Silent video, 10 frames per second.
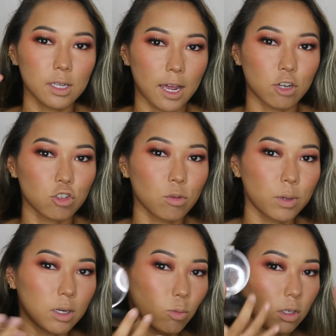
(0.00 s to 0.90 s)
natural,
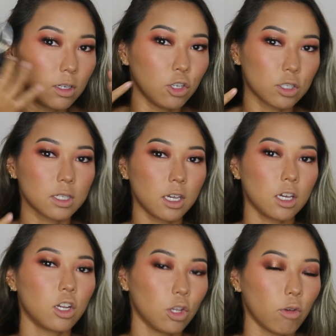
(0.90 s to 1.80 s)
but it really looks
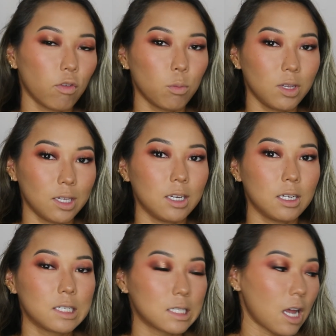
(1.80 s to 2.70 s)
like a glow from within.
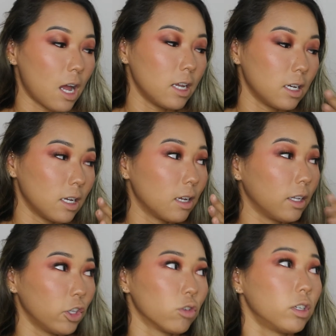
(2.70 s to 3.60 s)
It's not
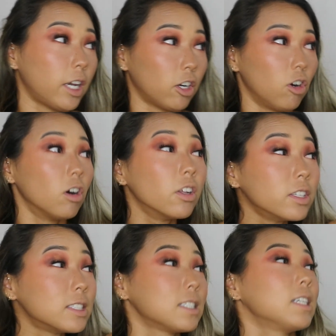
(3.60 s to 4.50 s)
glittery at all on
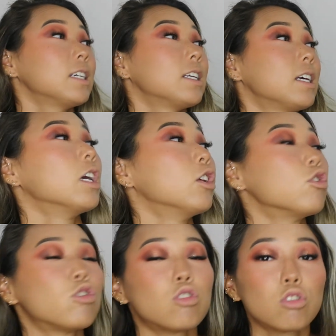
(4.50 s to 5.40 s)
the skin. It
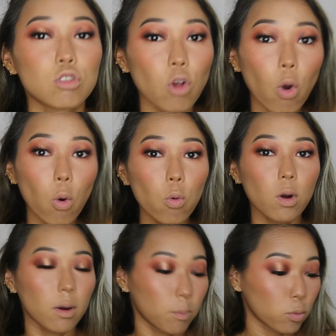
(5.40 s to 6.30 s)
is
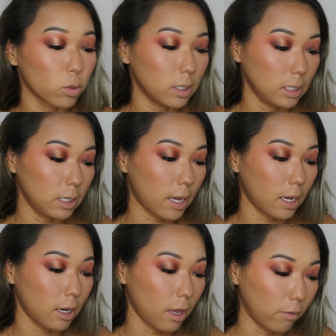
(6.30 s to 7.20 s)
so pretty
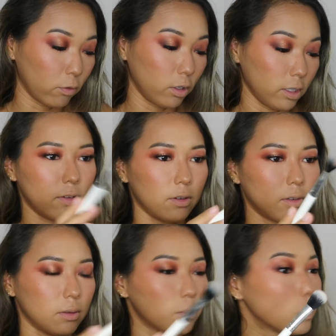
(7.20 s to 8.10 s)
and effortless, and
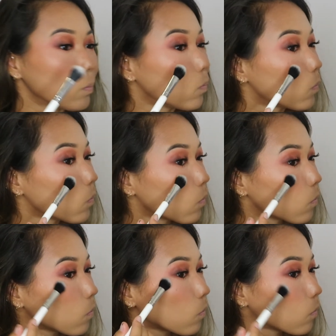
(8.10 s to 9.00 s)
I know a lot of people like
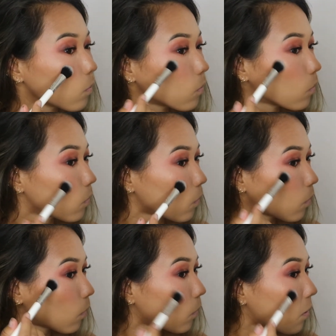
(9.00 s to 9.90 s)
to use it for
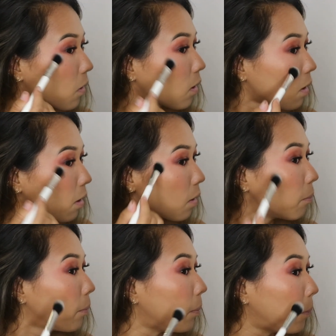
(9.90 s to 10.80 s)
like their wedding and
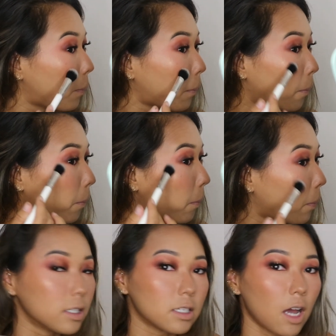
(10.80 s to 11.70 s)
stuff, but it
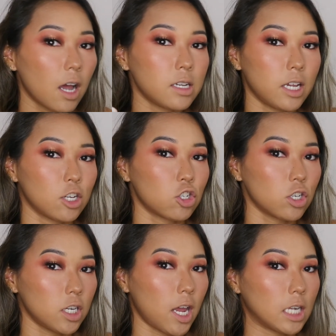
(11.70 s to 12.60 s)
is not
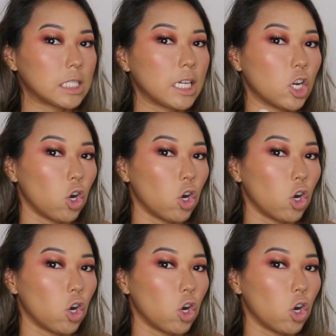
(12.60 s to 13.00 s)
texture enhancing at